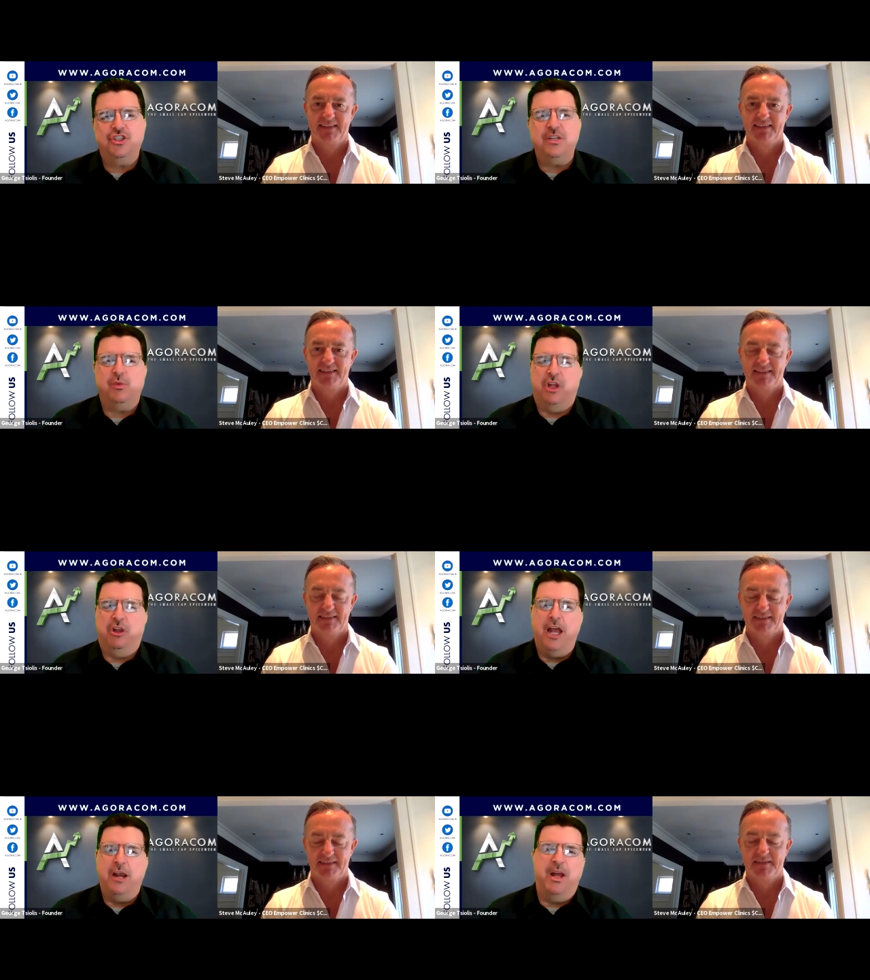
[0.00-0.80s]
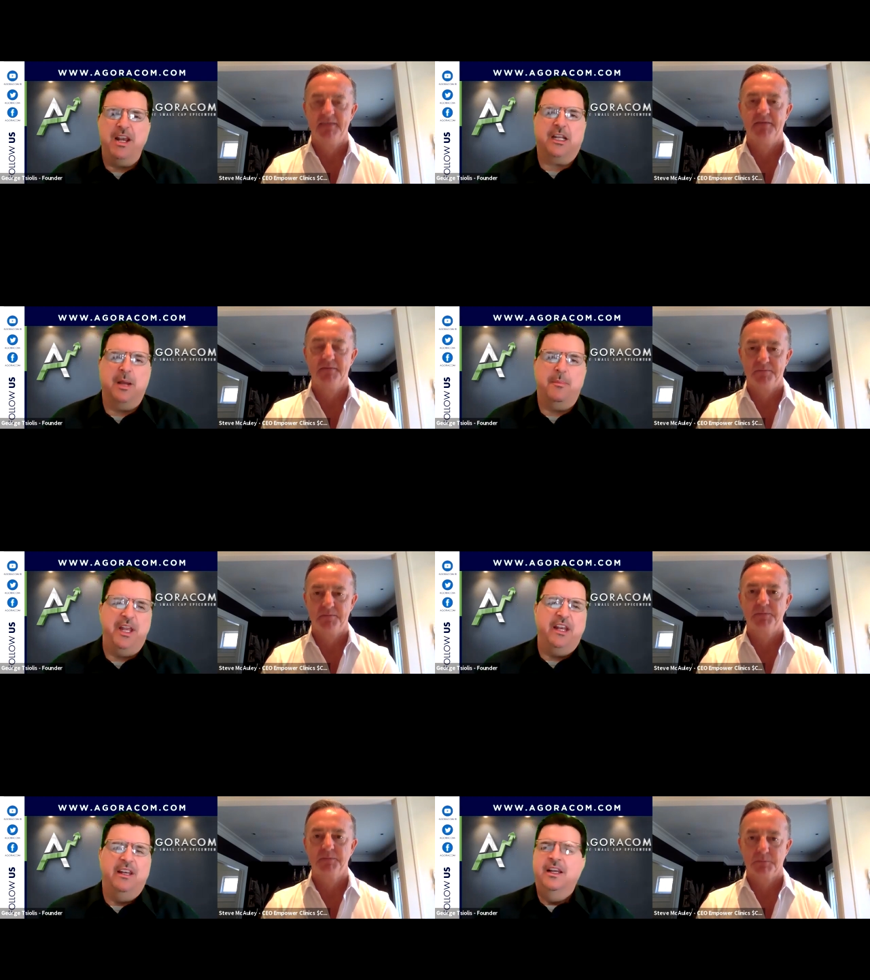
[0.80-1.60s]
Speaker 1: sheet with a lot of money coming
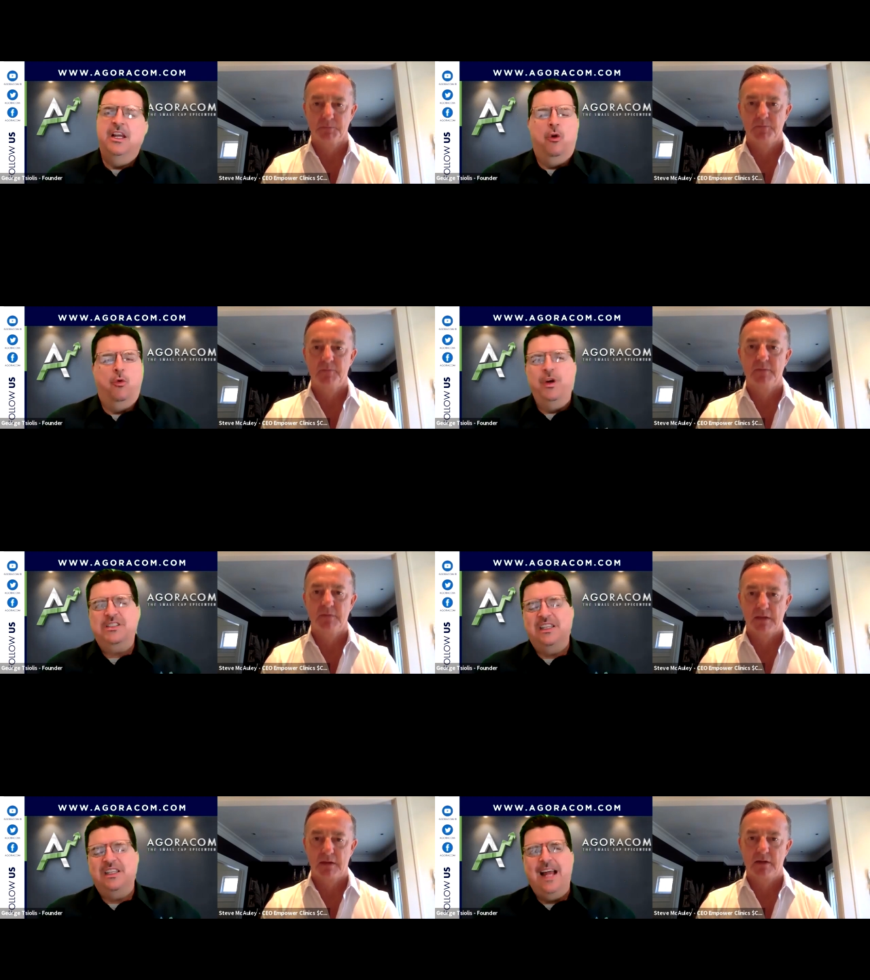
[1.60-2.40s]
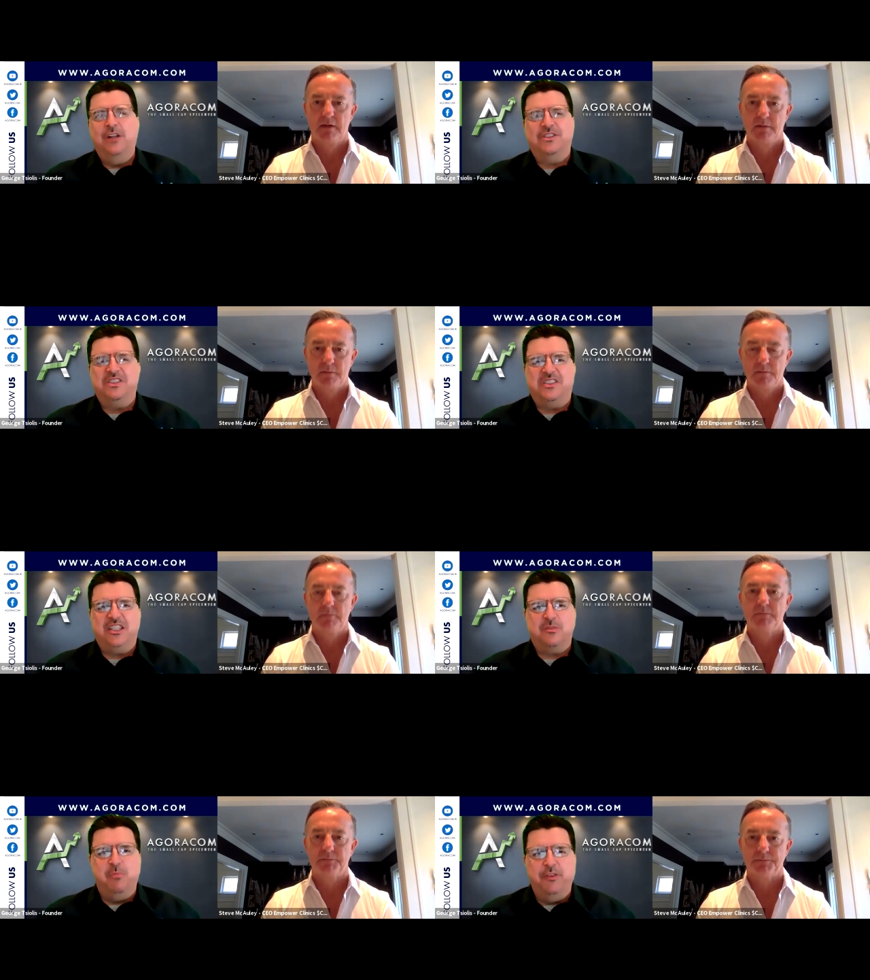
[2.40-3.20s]
in. Recently announced a
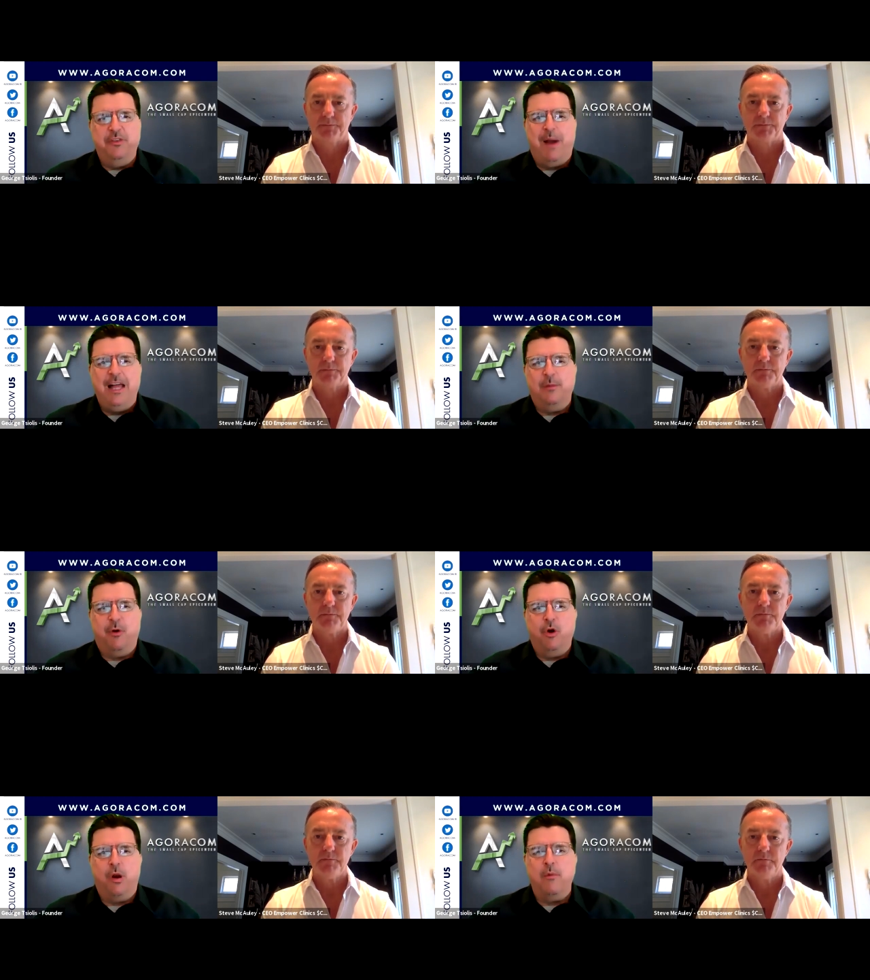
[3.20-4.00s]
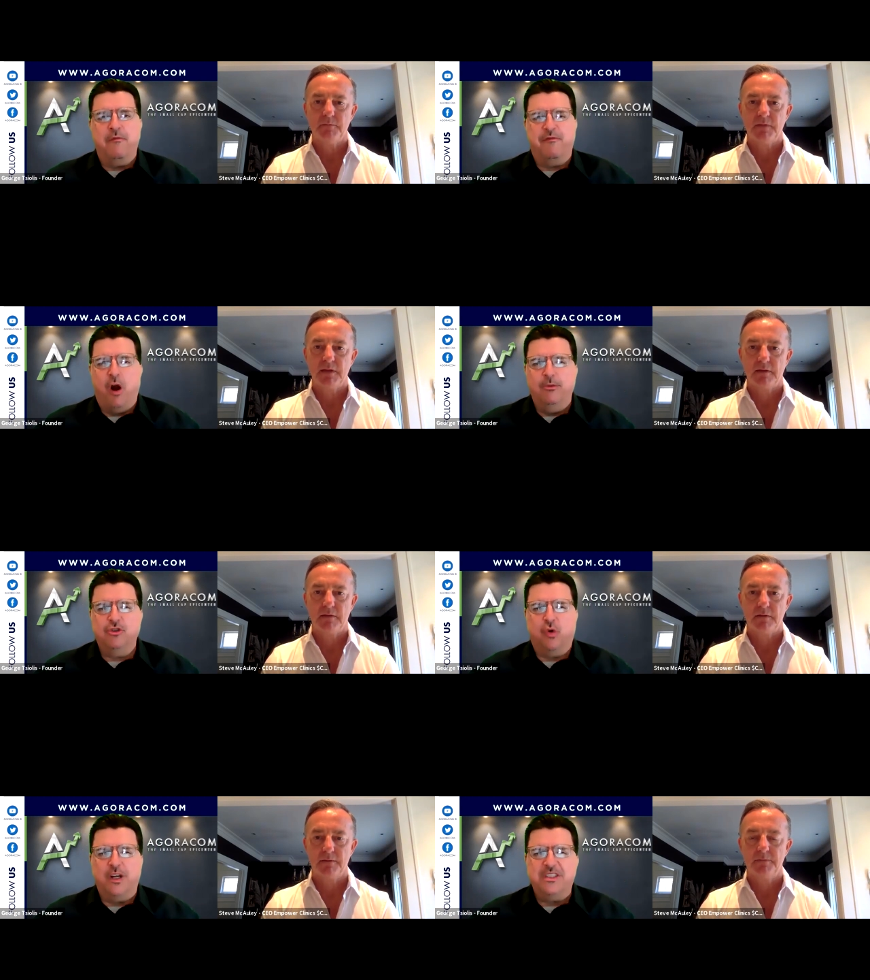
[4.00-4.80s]
six-month pilot program,
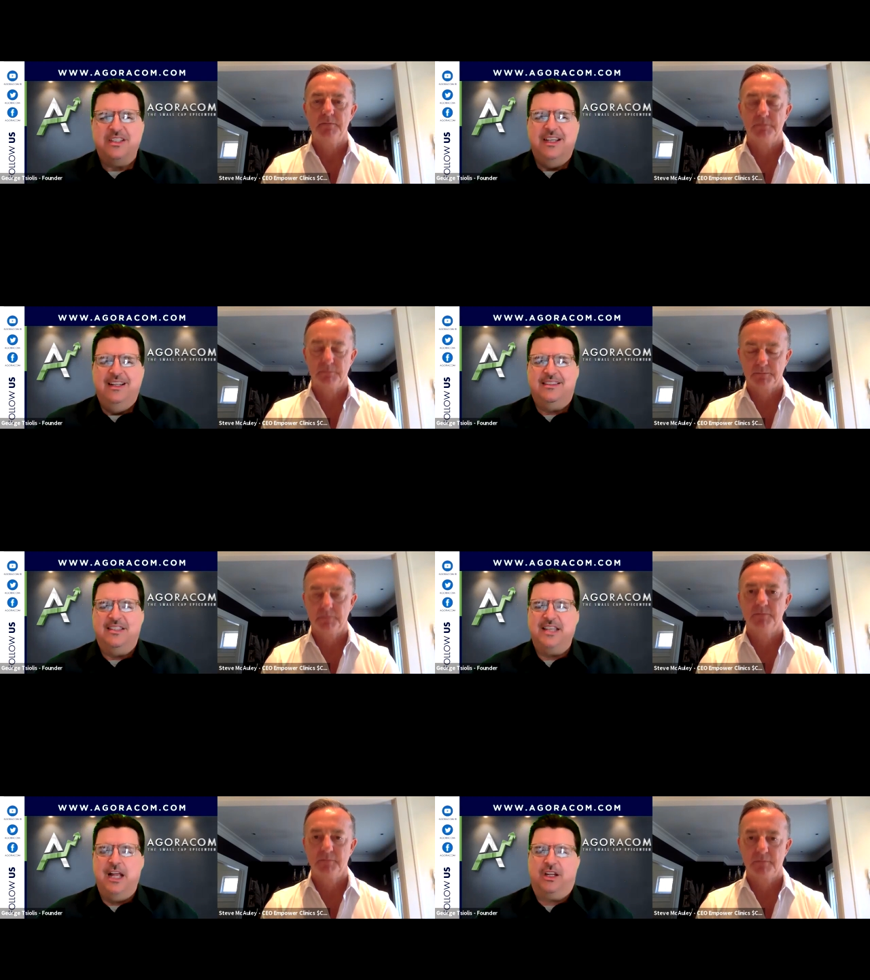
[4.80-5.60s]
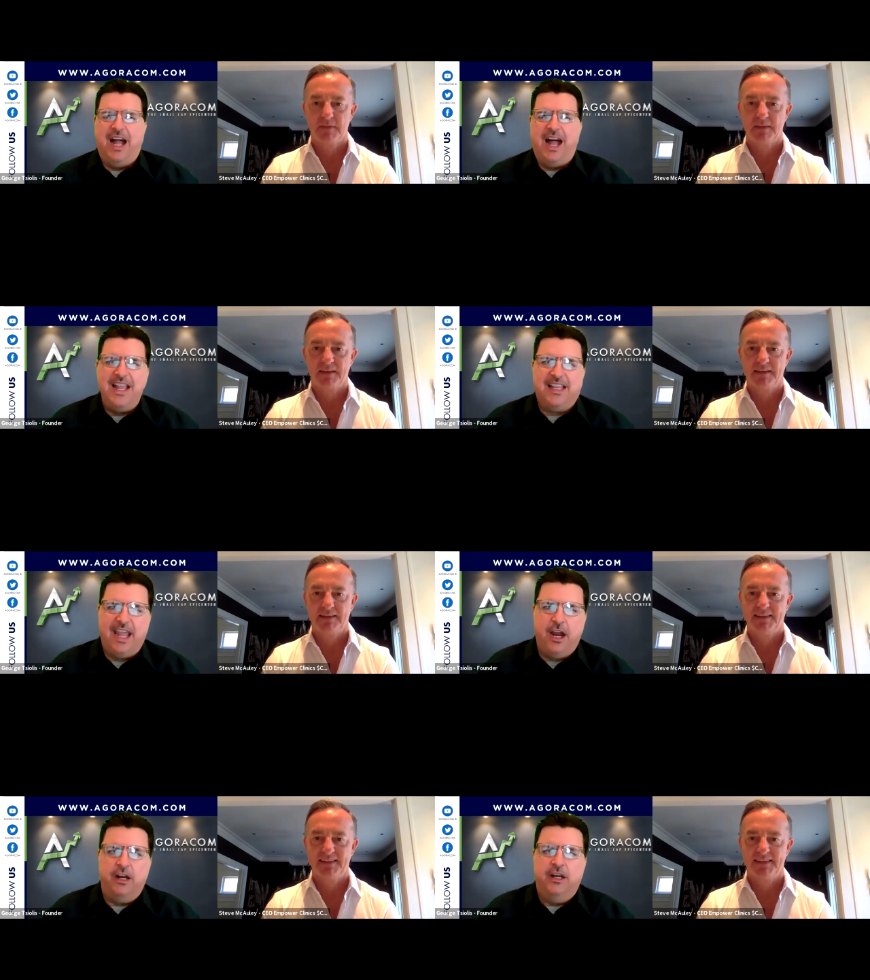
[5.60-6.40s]
PharmaChoice, to sell
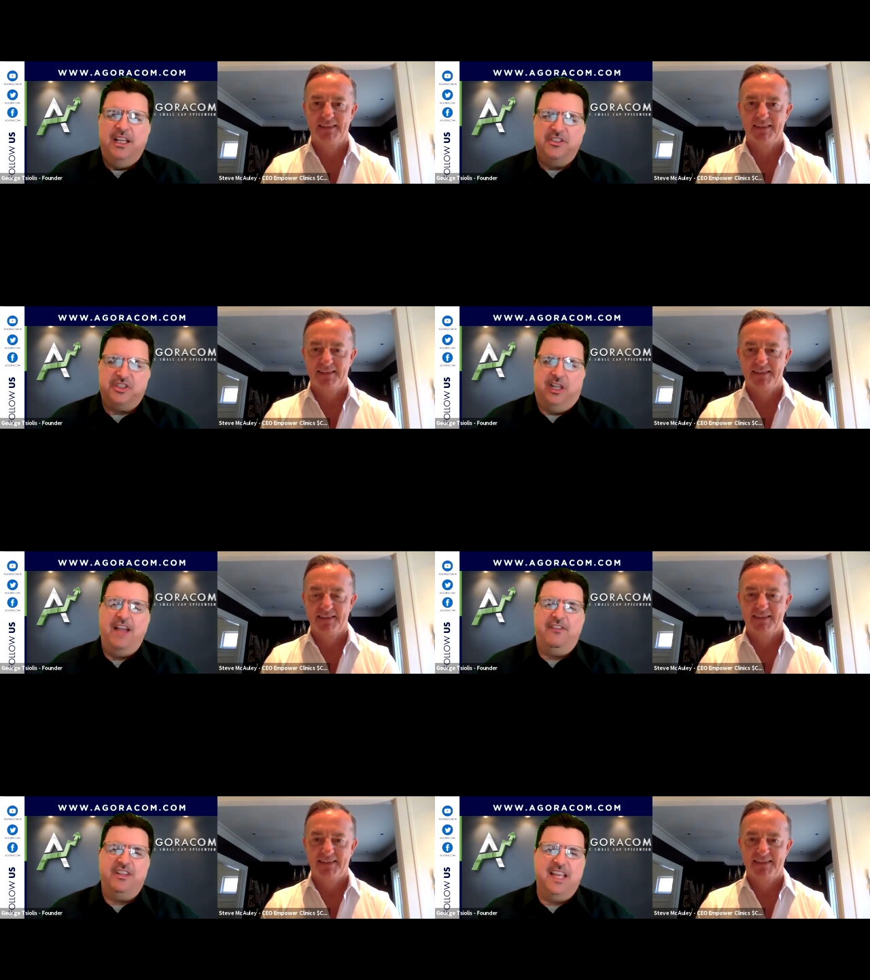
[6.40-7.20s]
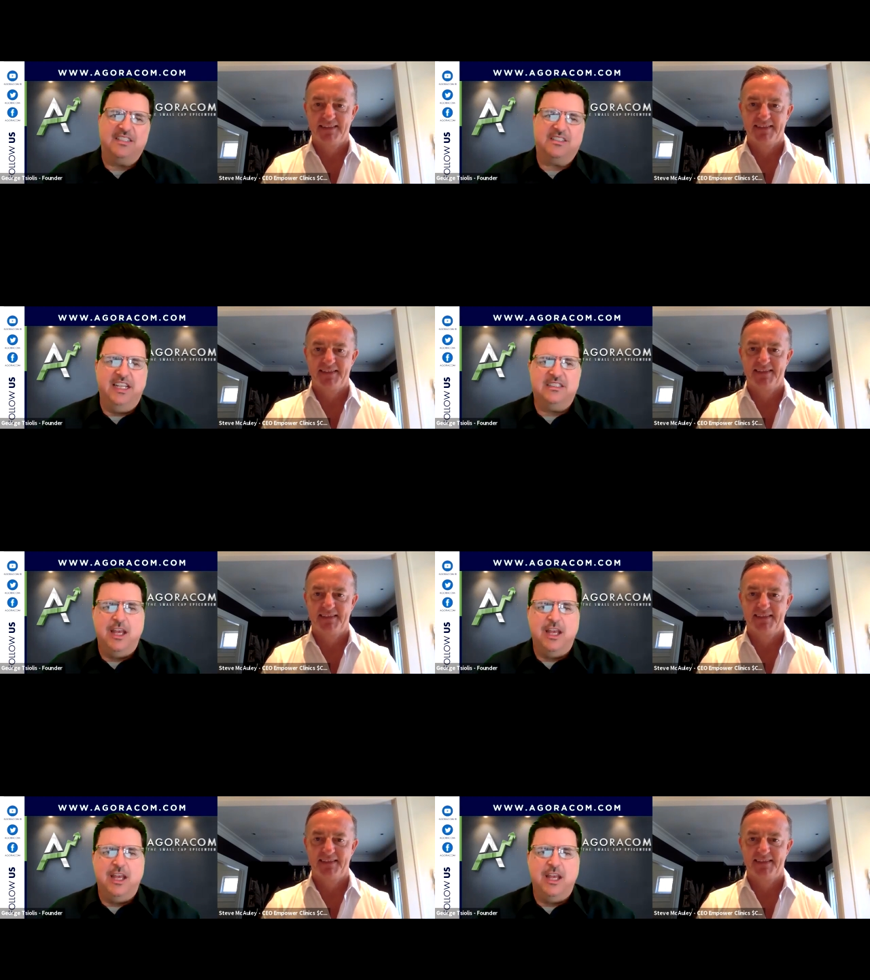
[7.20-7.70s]
KaiCare saliva test kits.